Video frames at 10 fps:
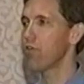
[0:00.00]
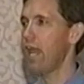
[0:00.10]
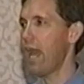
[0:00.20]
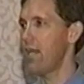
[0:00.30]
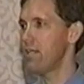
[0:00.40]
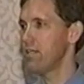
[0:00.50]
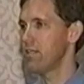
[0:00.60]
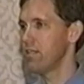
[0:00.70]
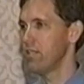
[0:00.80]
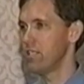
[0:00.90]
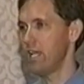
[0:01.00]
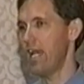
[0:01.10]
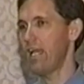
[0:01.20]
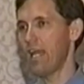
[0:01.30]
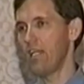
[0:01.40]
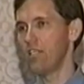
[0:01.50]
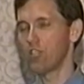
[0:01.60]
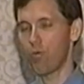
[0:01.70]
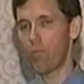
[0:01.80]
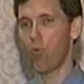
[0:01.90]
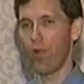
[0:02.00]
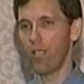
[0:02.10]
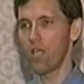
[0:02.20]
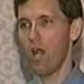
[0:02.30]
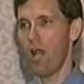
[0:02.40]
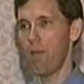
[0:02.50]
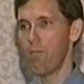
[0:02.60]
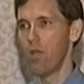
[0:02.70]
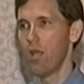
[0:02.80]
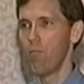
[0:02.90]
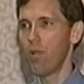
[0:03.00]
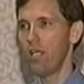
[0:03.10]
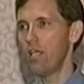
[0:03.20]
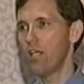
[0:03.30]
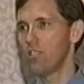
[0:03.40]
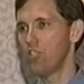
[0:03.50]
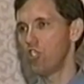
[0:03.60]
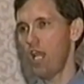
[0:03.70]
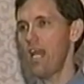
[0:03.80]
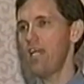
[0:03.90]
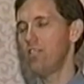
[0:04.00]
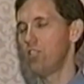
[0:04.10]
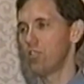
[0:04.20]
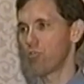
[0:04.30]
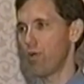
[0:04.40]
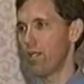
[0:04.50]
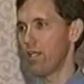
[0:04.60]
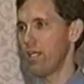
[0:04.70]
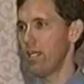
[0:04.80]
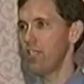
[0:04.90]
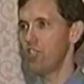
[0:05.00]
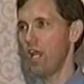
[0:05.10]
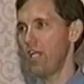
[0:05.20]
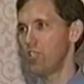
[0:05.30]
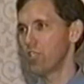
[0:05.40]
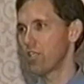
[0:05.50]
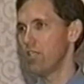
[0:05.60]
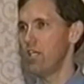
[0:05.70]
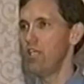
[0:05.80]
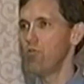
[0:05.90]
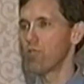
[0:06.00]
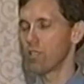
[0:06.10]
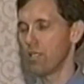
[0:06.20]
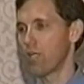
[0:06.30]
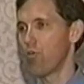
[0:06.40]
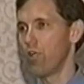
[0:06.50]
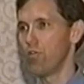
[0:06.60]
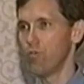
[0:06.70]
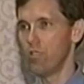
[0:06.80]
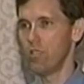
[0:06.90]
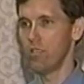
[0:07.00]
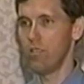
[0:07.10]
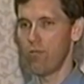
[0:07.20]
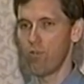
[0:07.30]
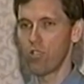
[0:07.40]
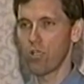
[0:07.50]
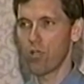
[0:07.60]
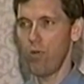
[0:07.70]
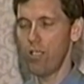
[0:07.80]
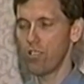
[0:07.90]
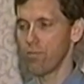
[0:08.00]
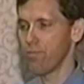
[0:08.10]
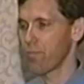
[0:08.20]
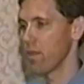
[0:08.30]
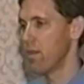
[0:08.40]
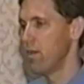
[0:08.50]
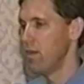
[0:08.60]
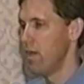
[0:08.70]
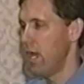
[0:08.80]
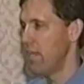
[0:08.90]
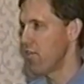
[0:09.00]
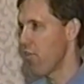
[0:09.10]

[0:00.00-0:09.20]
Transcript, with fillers: at the state at a discrete point in time, but it doesn't change discretely. It changes continuously according to a di- differential equation. And then the